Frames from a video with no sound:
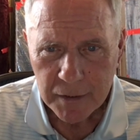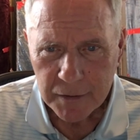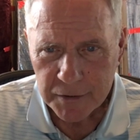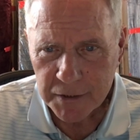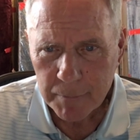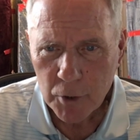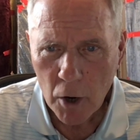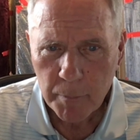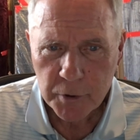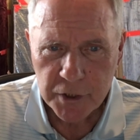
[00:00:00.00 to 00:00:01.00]
The
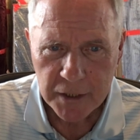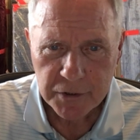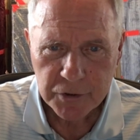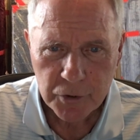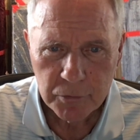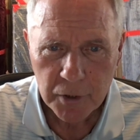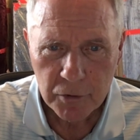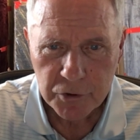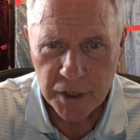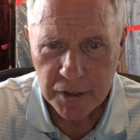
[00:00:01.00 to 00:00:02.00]
CBO projects the student
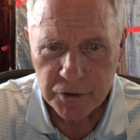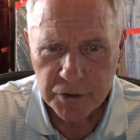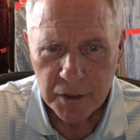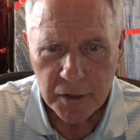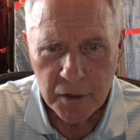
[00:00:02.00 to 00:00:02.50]
loan changes